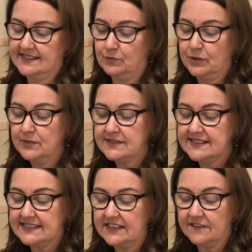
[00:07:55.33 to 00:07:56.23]
and we will
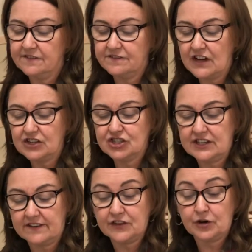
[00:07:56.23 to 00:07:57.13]
see the function
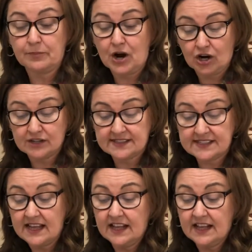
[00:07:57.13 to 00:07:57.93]
of their parts